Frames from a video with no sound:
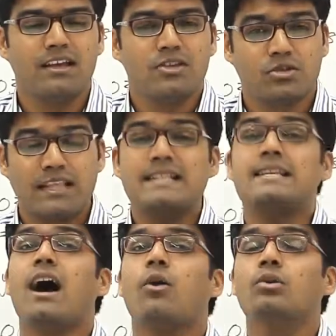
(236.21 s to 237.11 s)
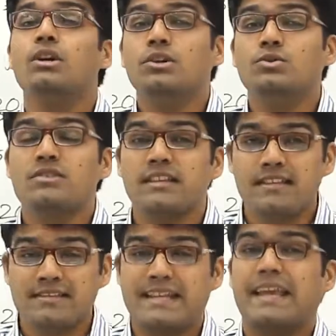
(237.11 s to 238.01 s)
So that's how, using
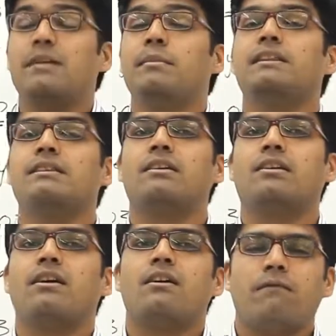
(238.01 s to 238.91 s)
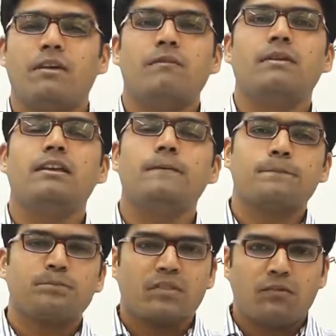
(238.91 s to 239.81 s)
this second method where we
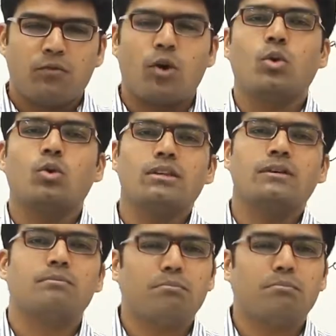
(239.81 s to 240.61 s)
follow the